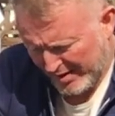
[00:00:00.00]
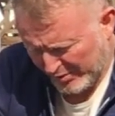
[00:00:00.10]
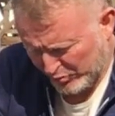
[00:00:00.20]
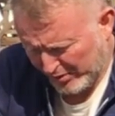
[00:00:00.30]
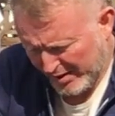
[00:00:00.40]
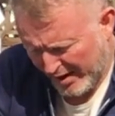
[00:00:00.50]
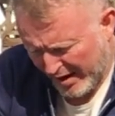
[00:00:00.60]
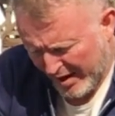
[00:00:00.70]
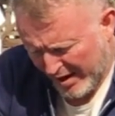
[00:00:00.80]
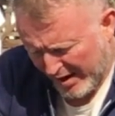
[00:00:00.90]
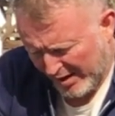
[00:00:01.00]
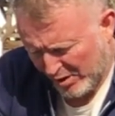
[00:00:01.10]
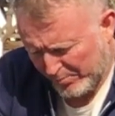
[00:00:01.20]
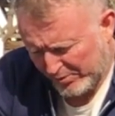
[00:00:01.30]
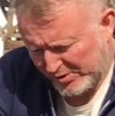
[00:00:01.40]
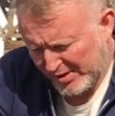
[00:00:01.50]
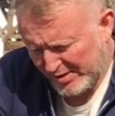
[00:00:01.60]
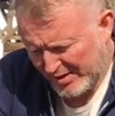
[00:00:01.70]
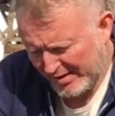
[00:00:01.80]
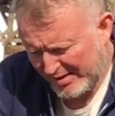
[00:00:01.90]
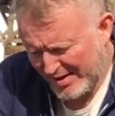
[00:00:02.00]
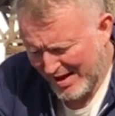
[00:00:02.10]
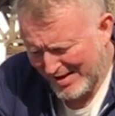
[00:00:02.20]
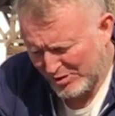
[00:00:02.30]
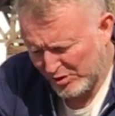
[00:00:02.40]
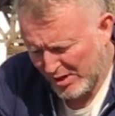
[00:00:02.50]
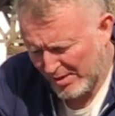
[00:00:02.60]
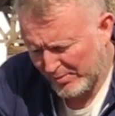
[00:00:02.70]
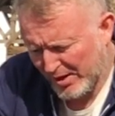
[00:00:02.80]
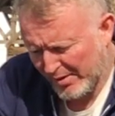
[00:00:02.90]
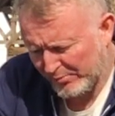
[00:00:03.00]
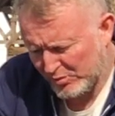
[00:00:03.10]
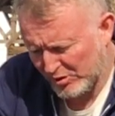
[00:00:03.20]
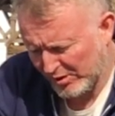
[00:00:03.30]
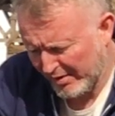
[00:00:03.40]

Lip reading: naturally, and are presented at the knowledge and comprehension